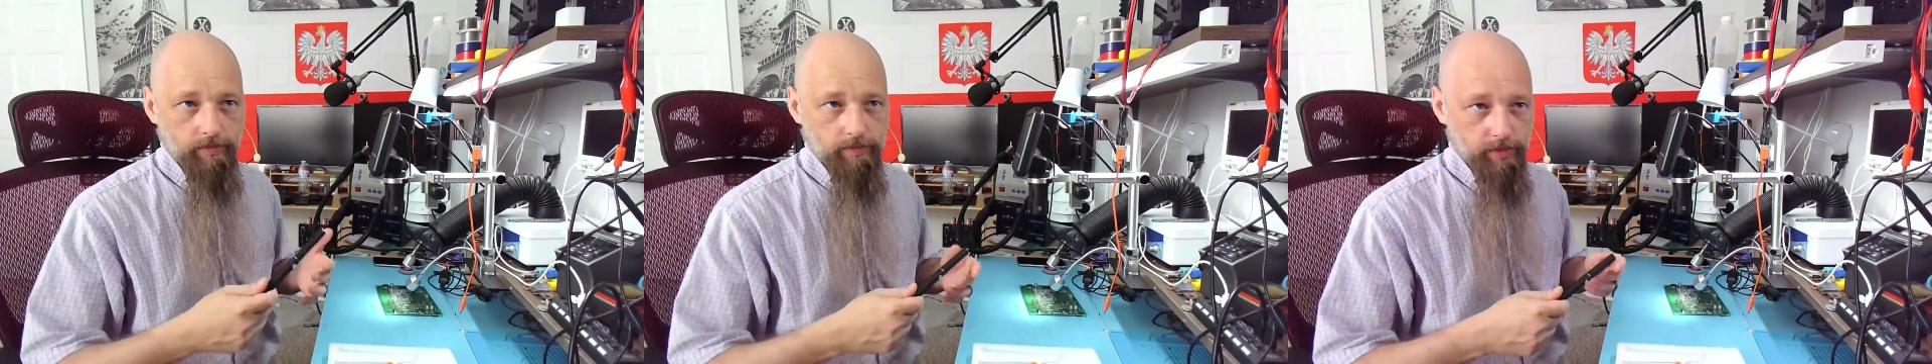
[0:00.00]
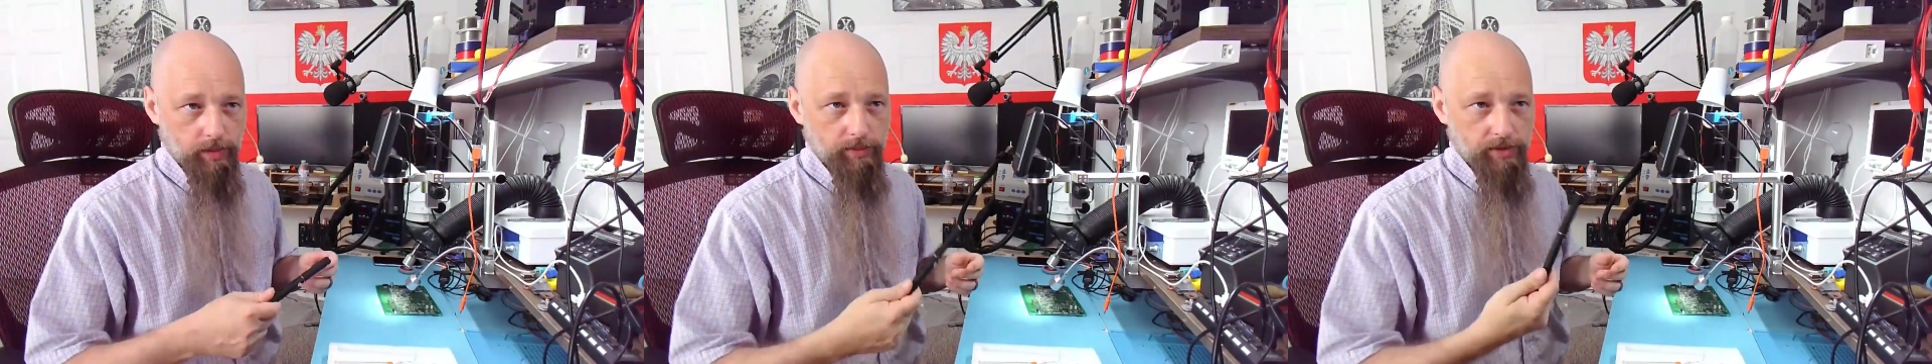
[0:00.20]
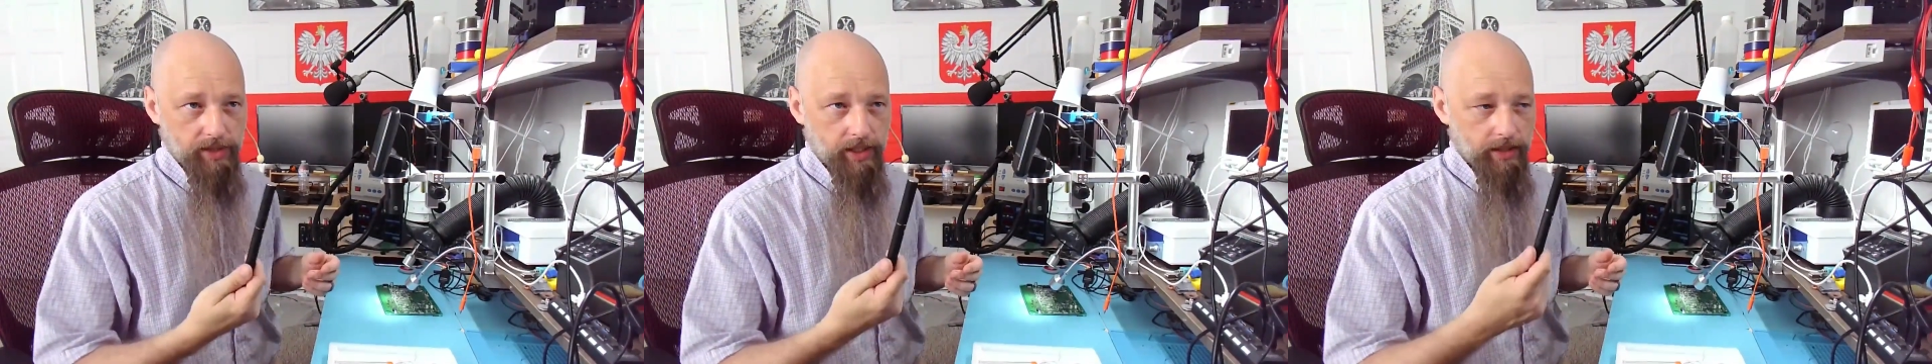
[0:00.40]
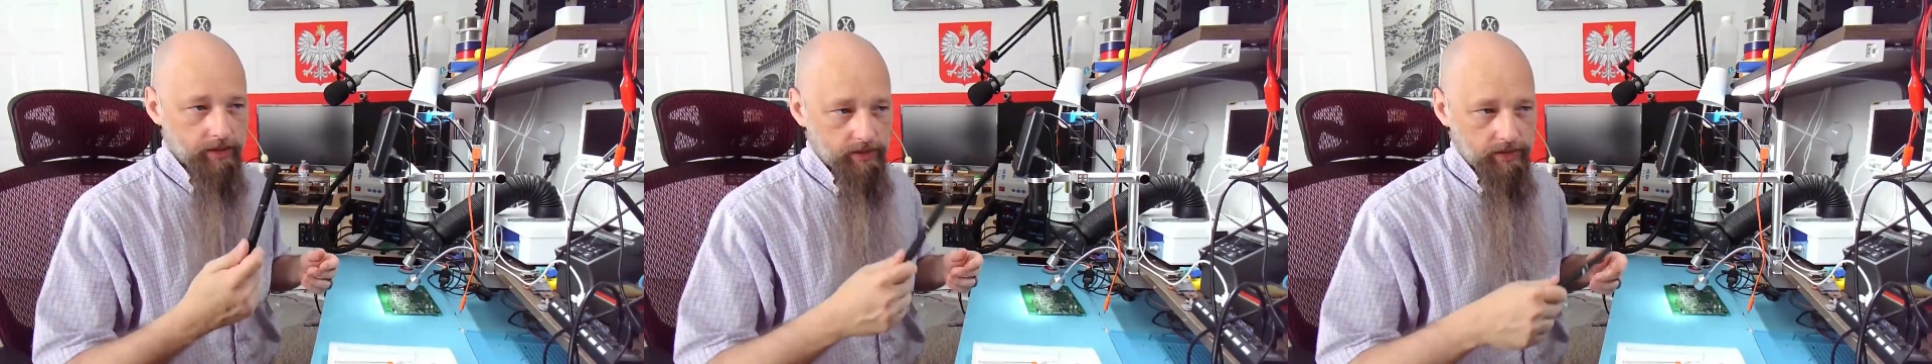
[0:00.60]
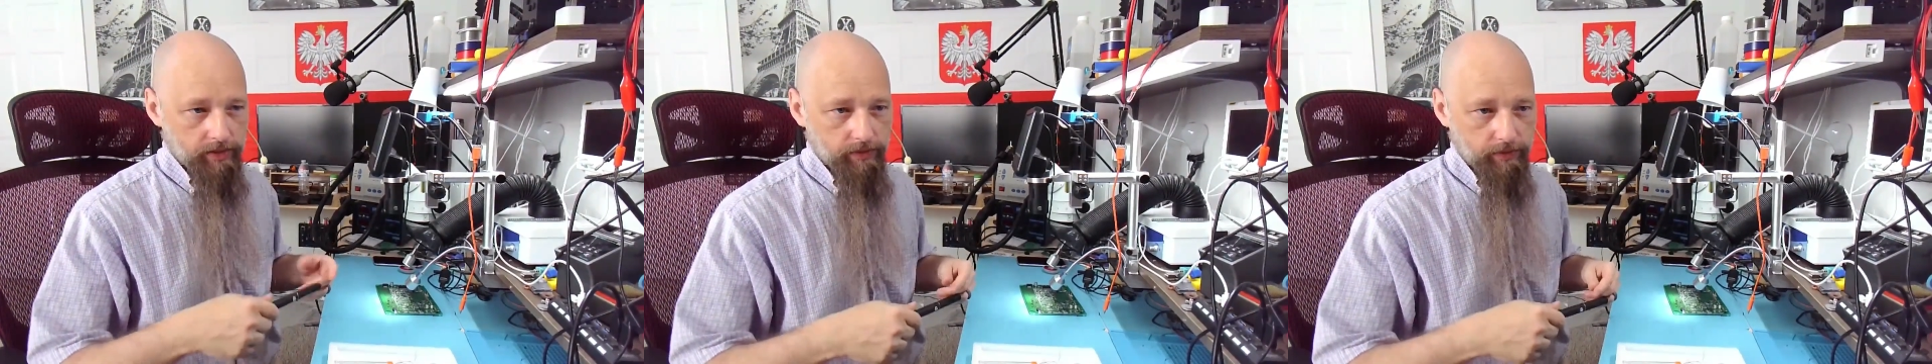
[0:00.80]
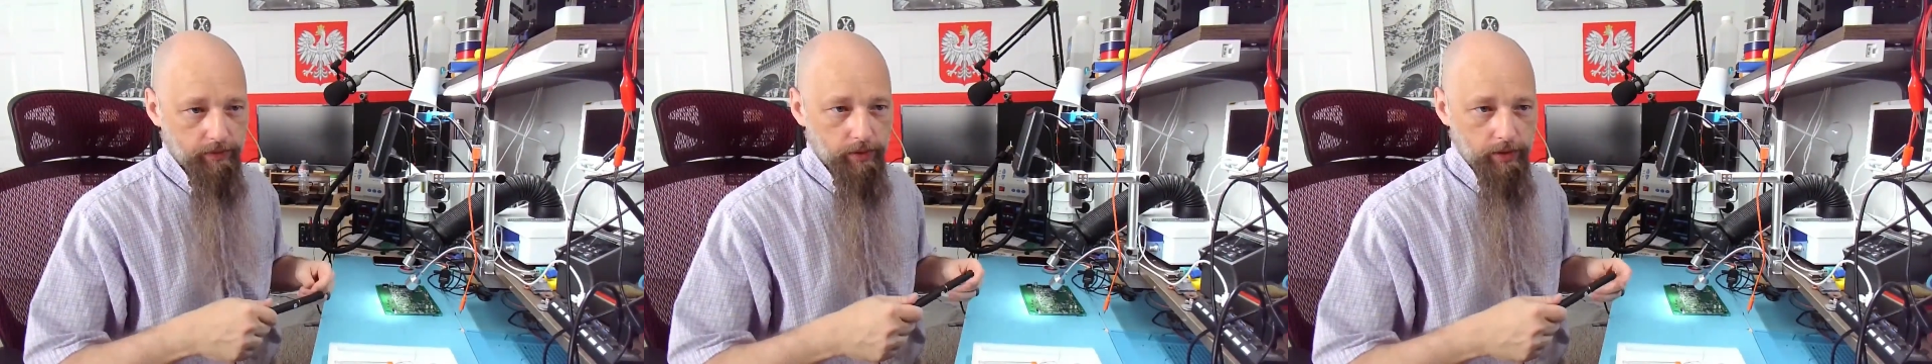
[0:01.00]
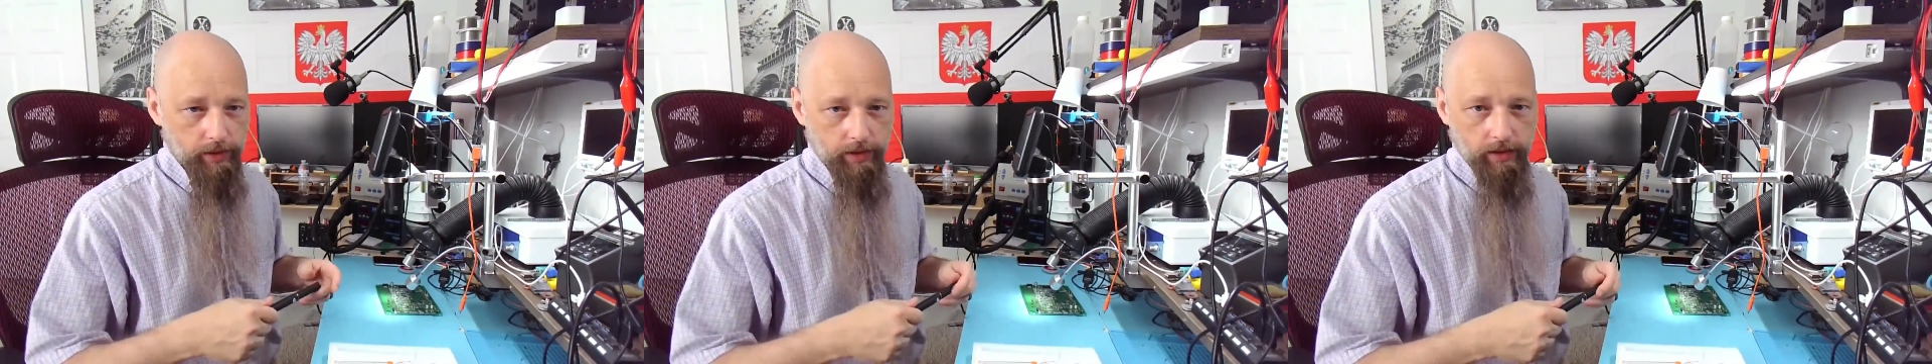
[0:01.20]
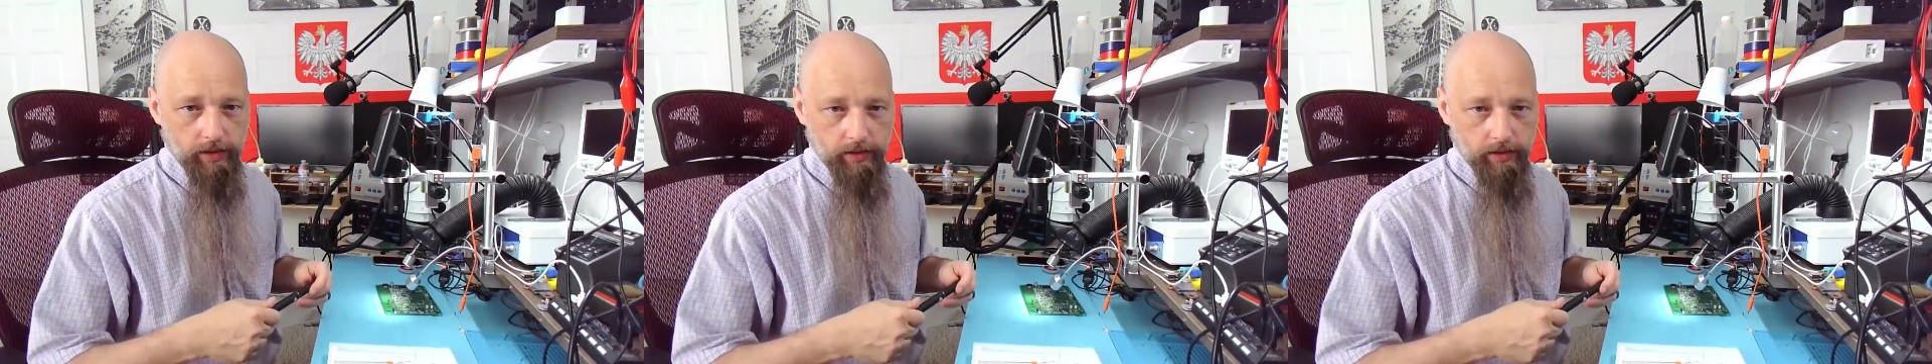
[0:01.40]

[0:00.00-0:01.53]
so say it's 40